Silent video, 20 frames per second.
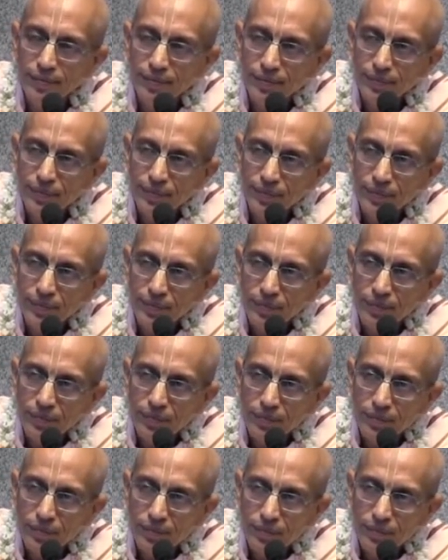
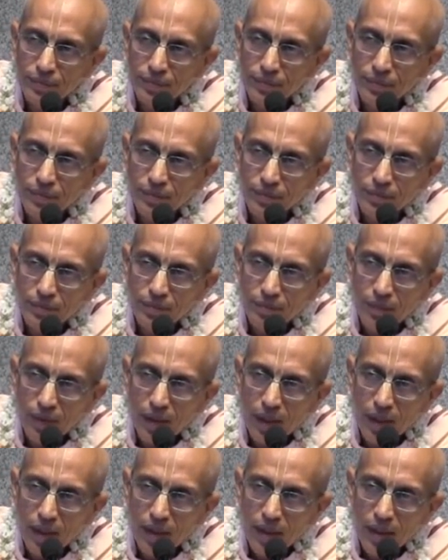
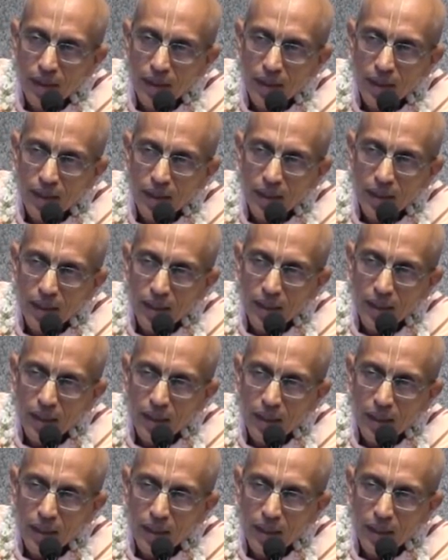Nothing is said.